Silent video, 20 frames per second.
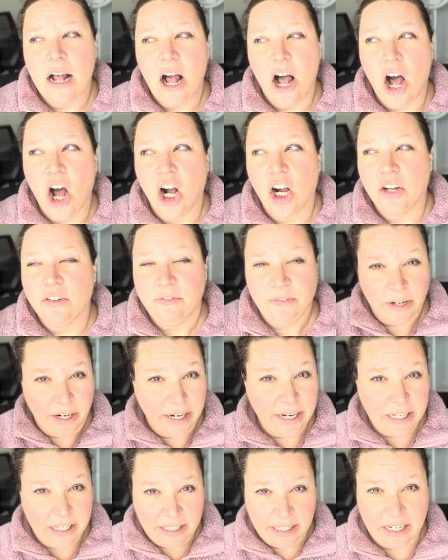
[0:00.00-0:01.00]
are
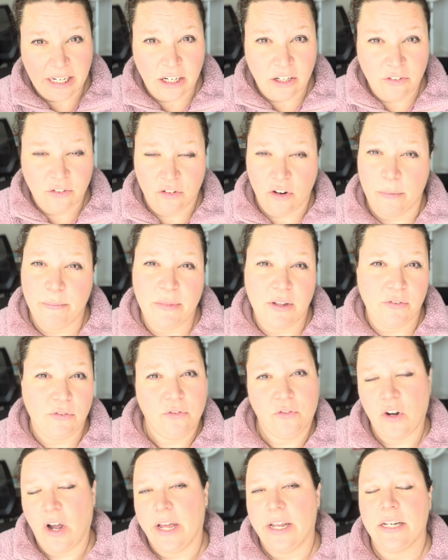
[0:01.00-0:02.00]
very clear from the
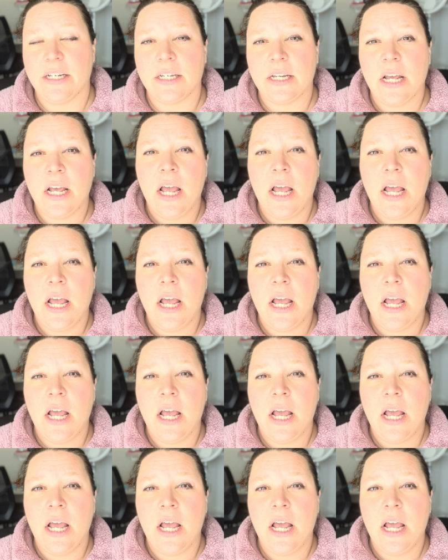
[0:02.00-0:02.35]
front.